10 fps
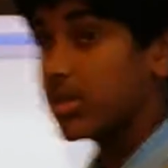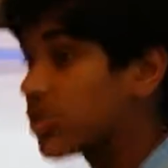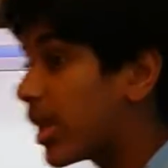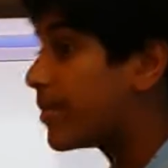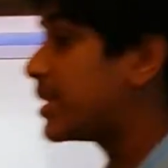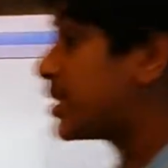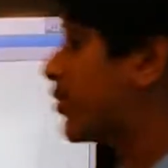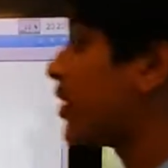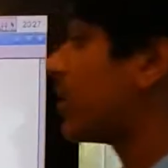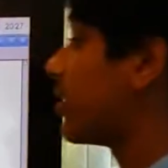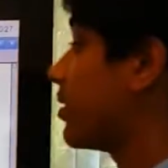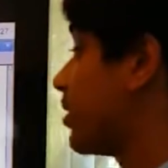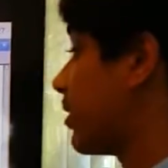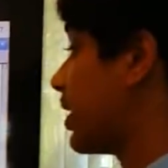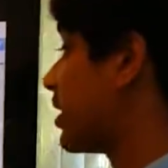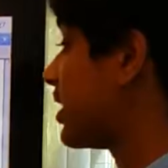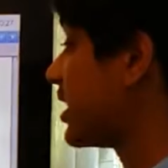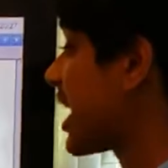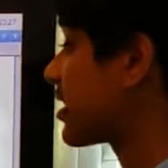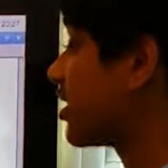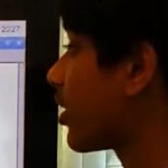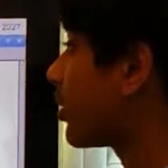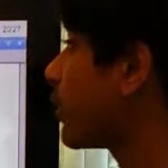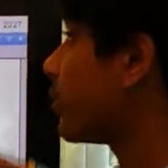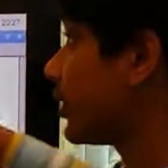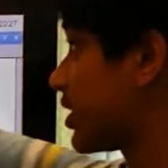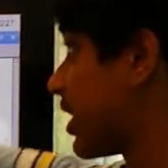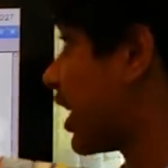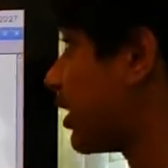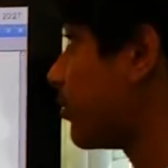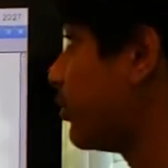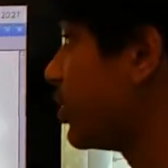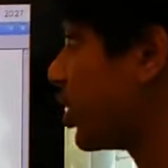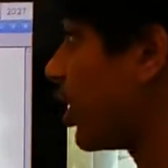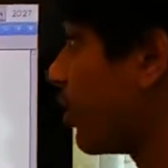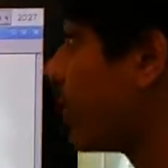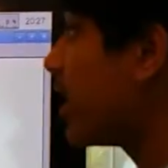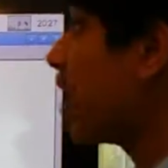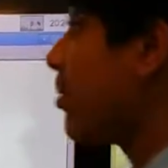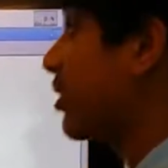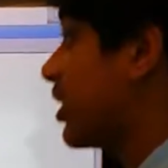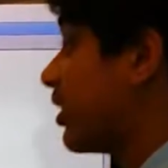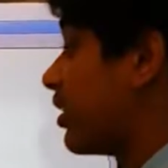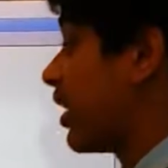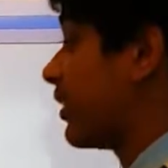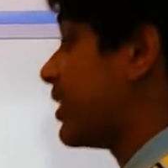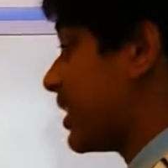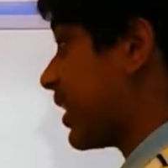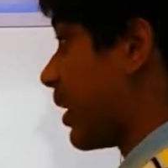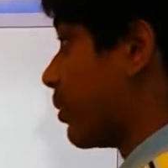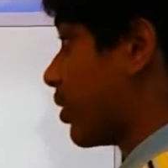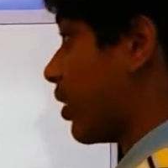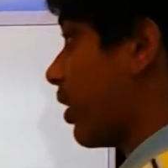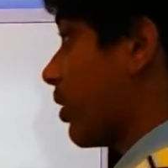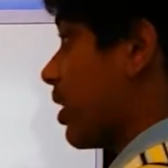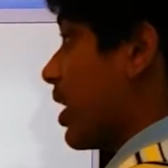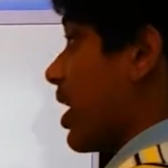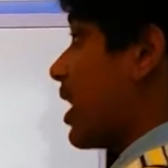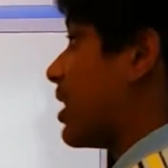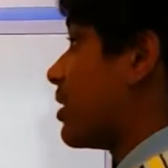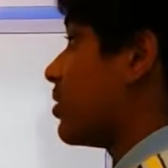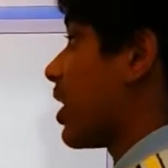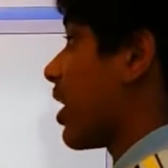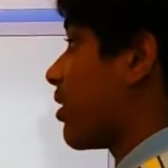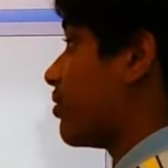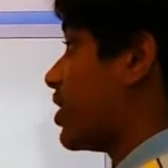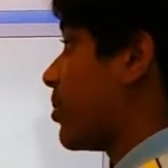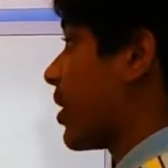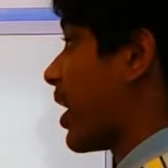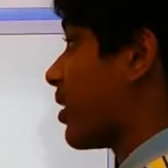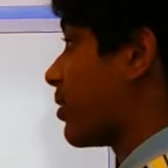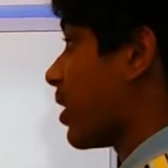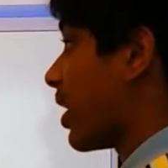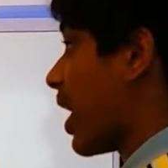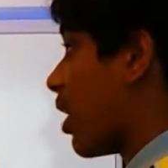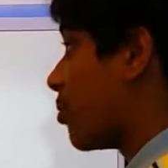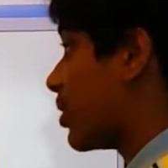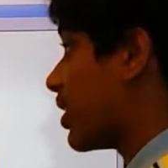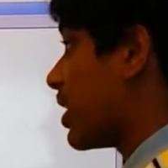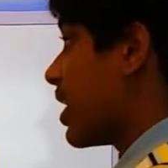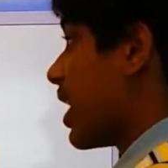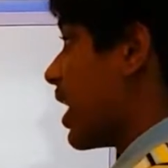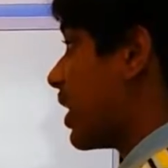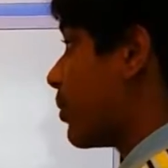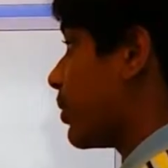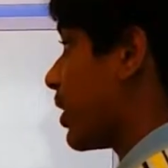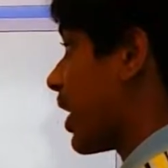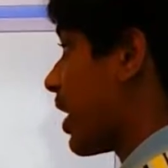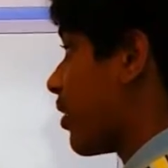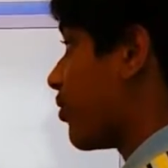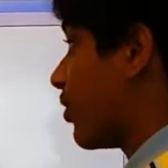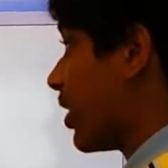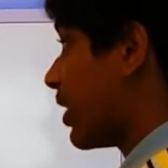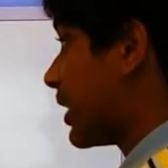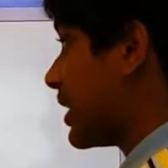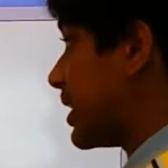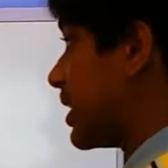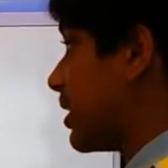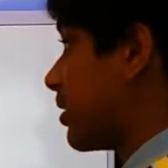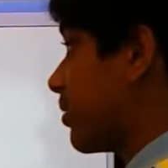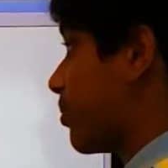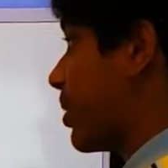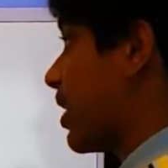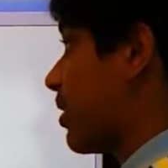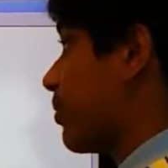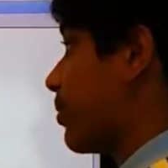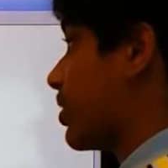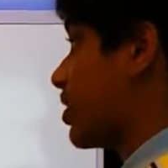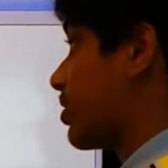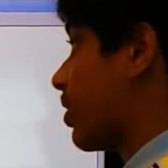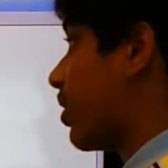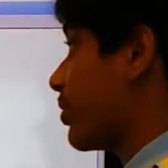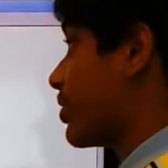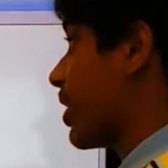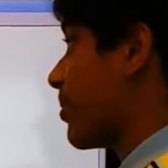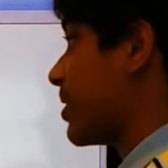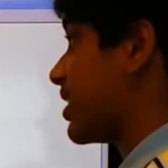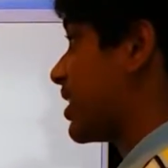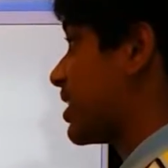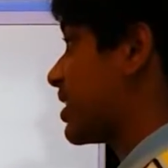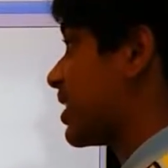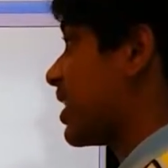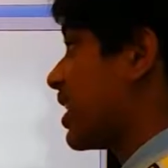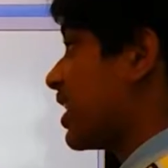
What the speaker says: So that means if it detects, not only will the sign show, but the LED light will glow. And then you have GPIO.output, and then we have LED pin, which is low, so that means it's